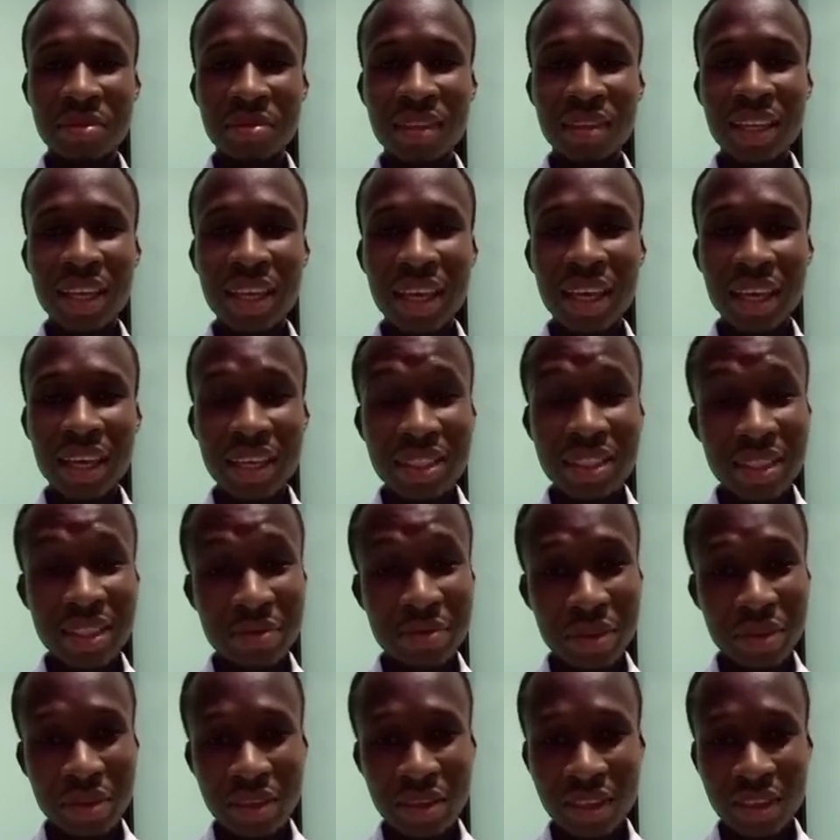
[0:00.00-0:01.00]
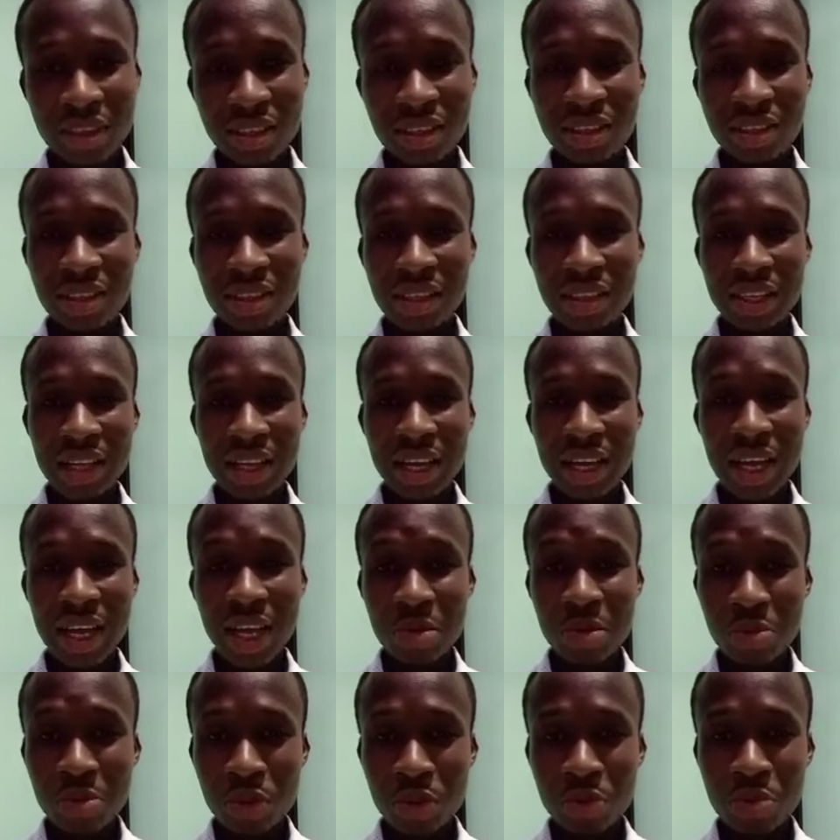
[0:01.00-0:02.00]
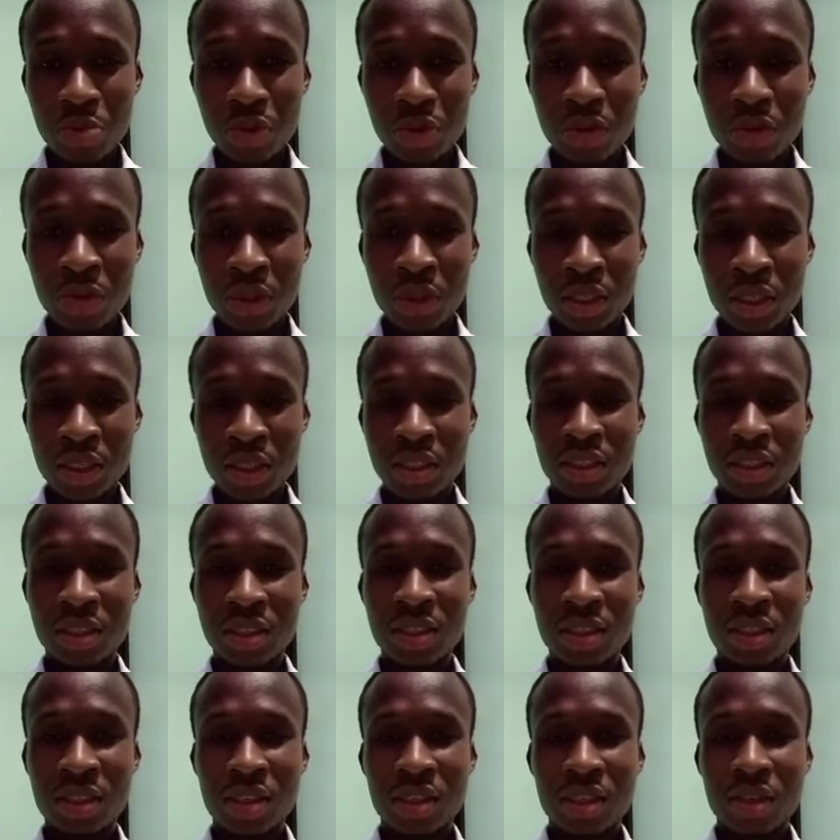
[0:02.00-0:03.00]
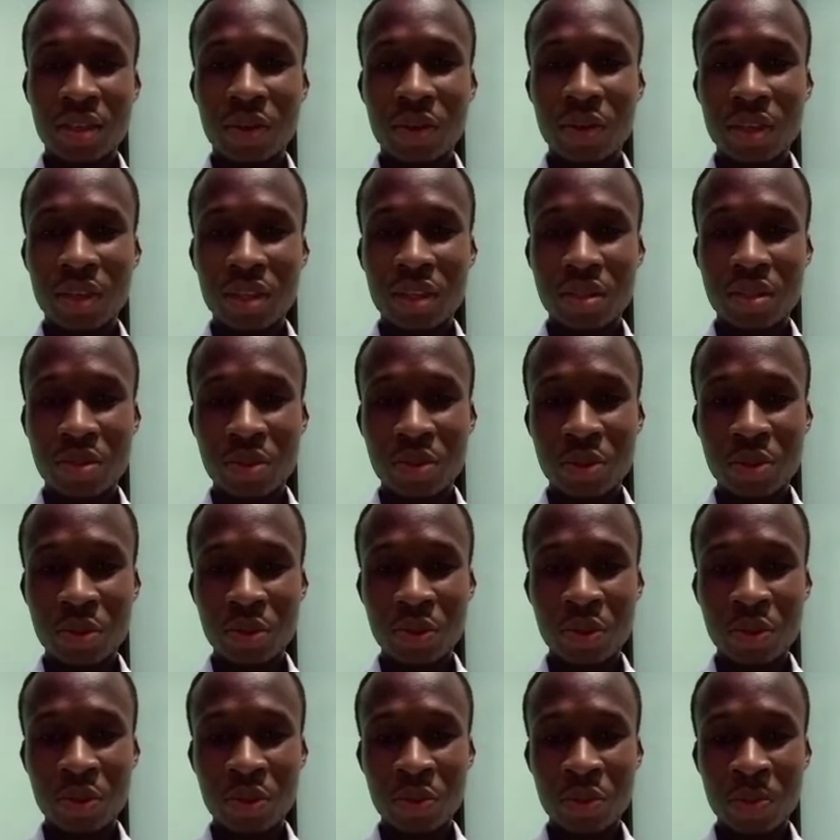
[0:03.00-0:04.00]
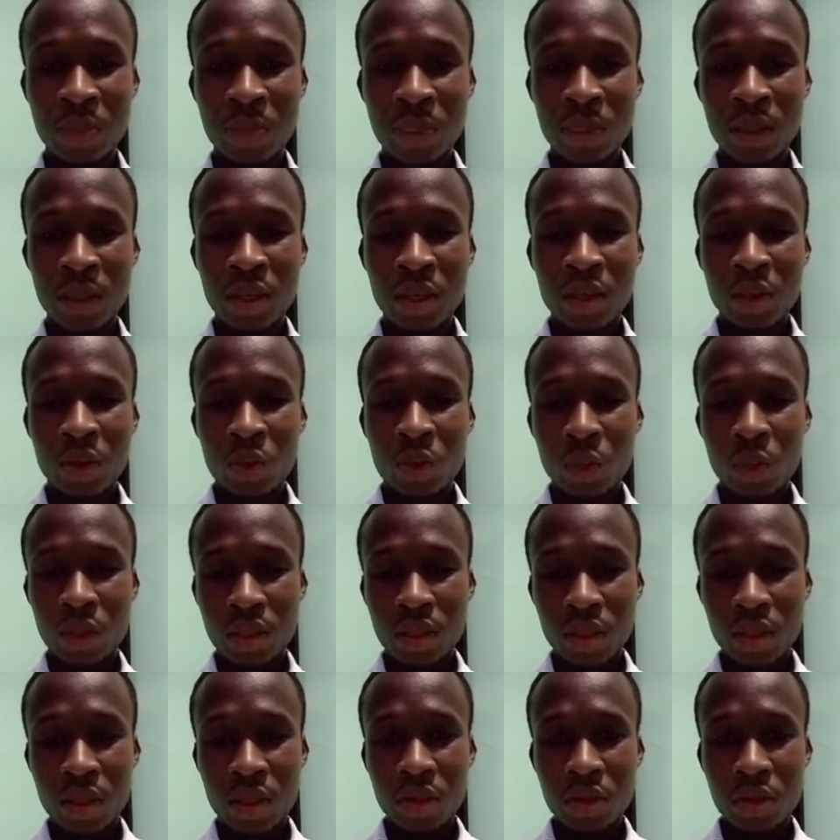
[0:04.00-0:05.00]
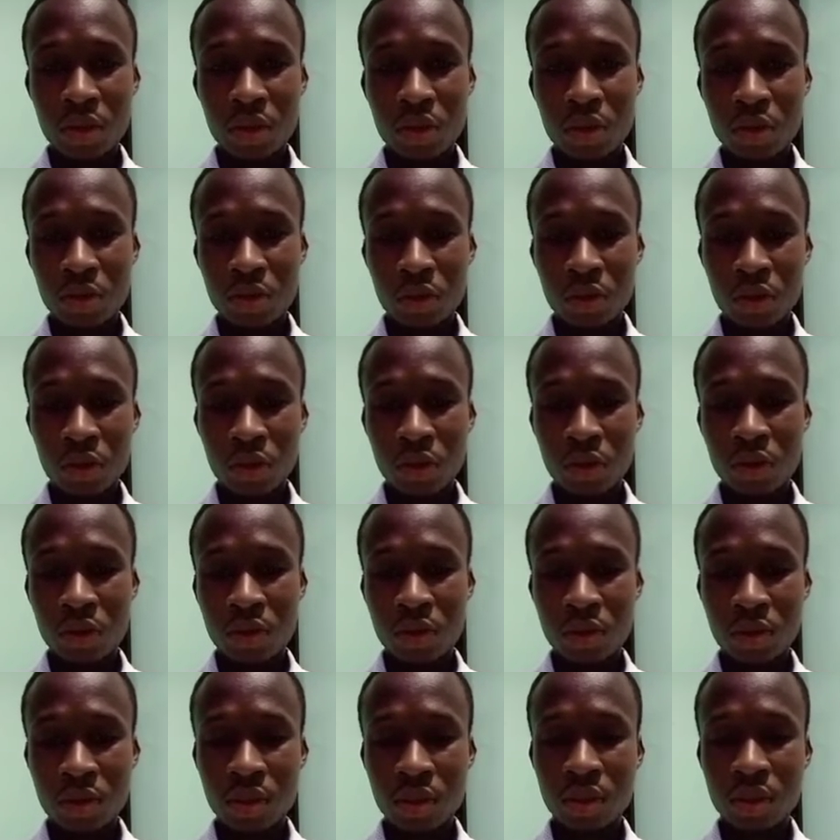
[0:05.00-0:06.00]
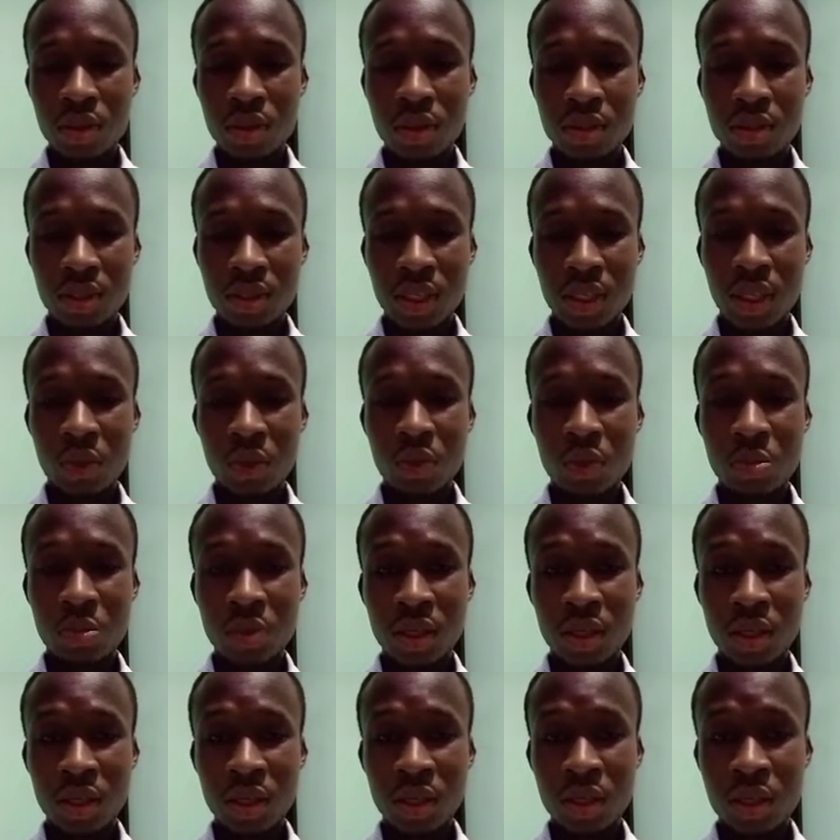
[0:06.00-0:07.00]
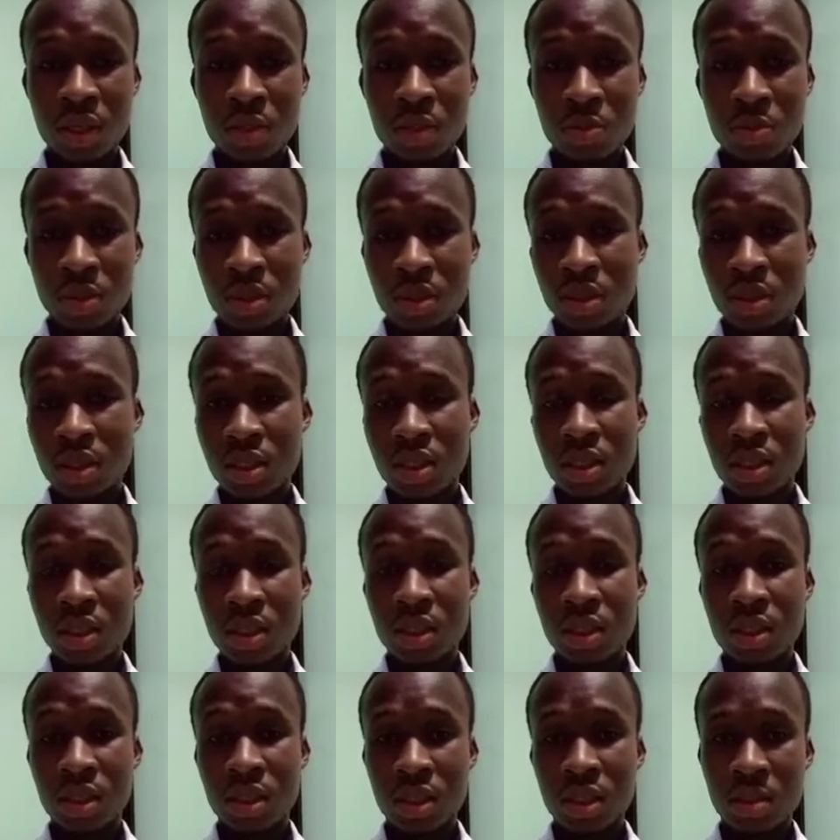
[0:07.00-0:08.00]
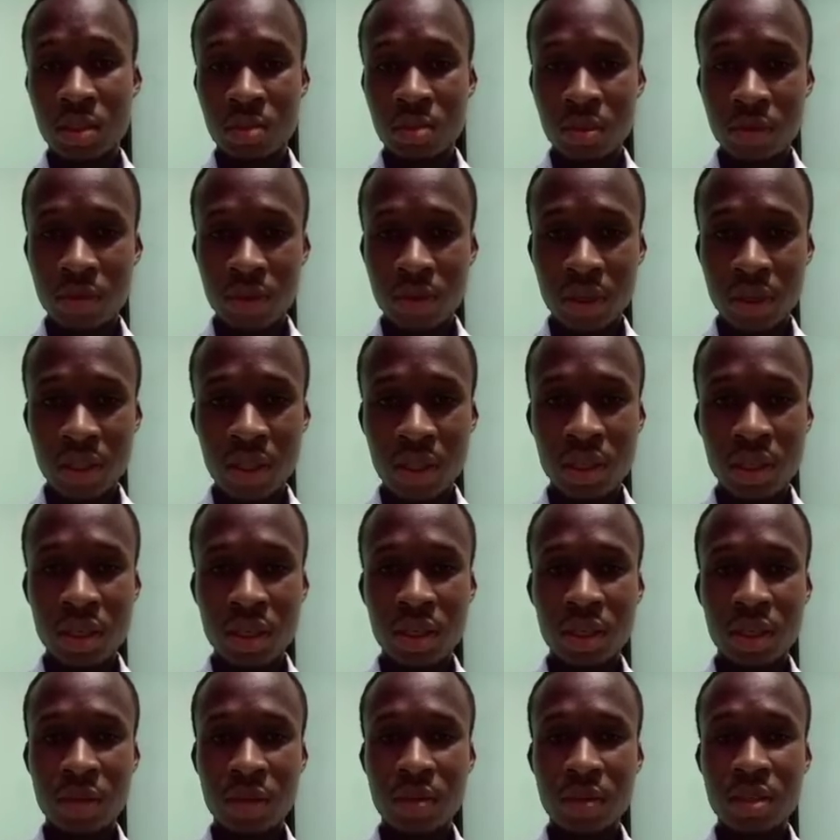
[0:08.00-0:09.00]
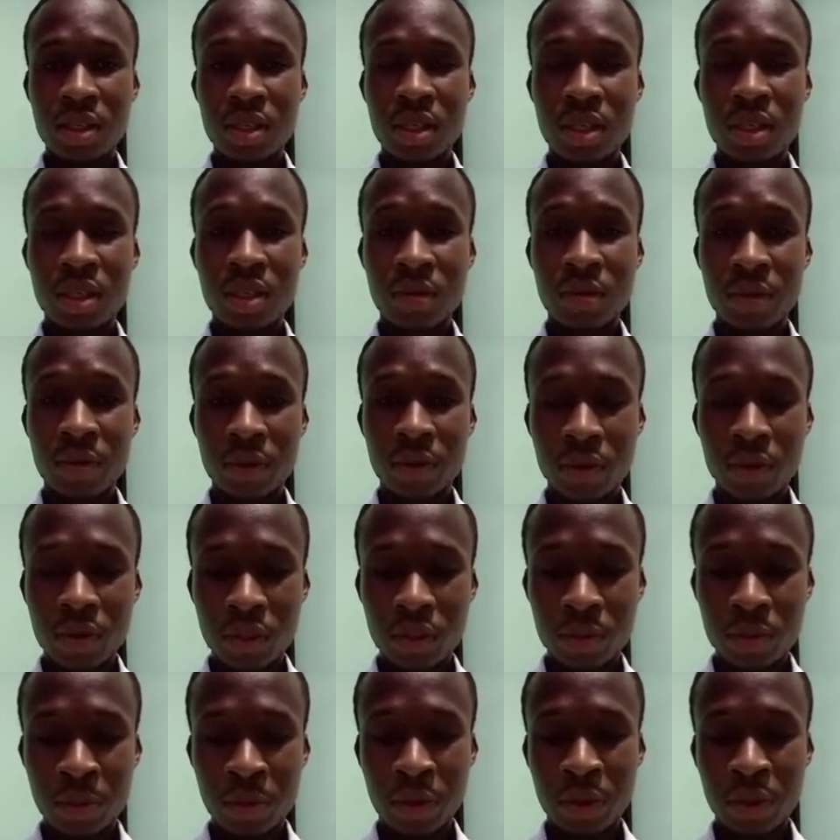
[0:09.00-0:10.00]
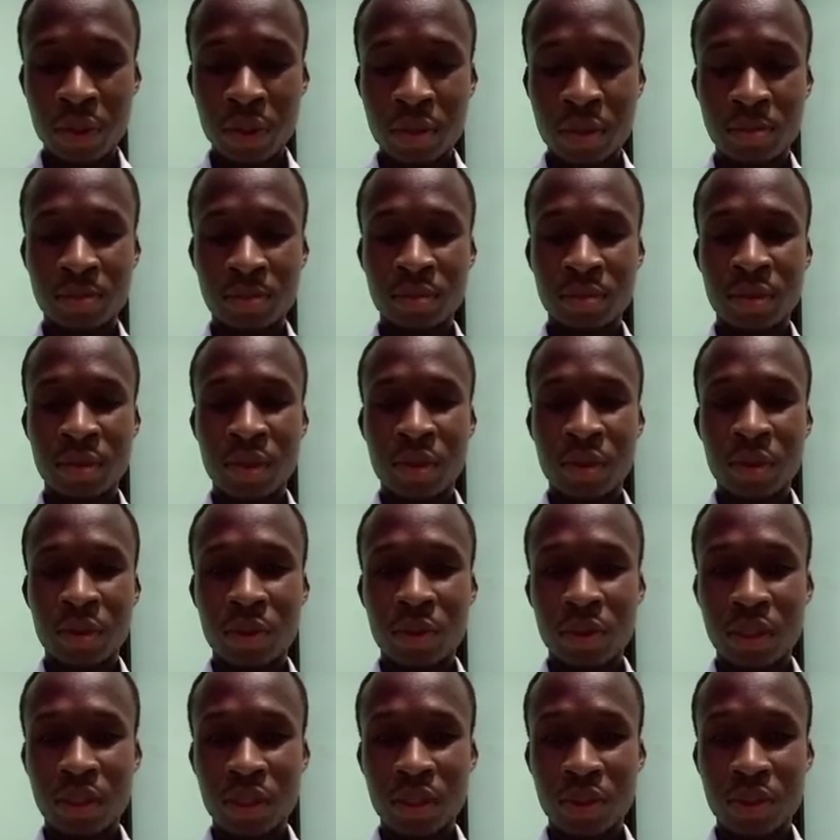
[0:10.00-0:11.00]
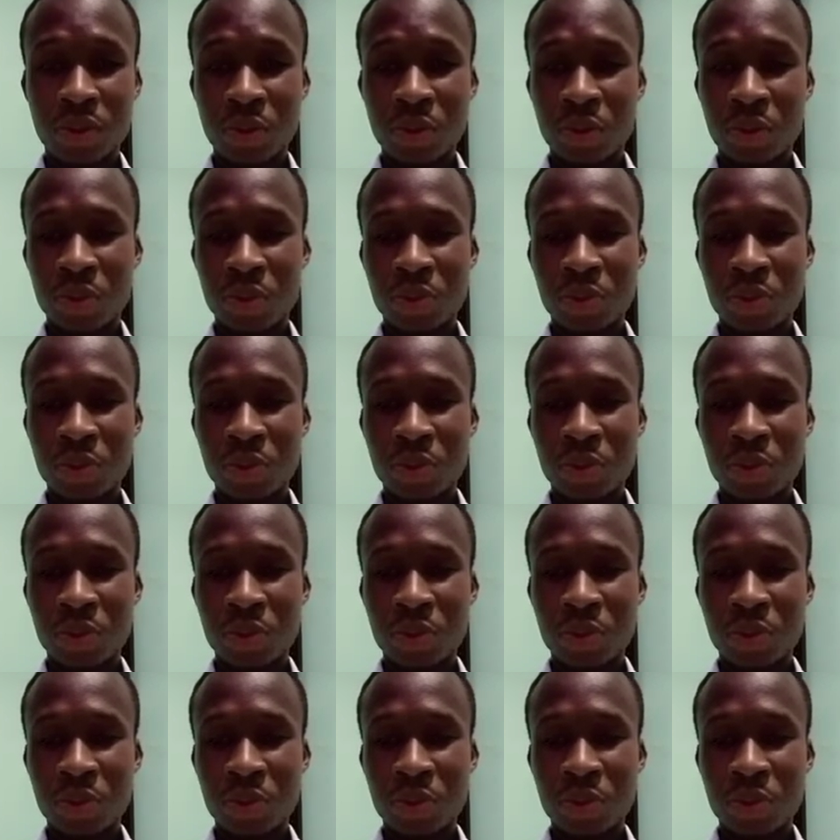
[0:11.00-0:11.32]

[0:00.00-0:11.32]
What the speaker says: it's a very humble privilege. Okay, so we thank God for this day. We begin this presentation in the name of the Father and of the Son and the Holy Spirit. Okay, so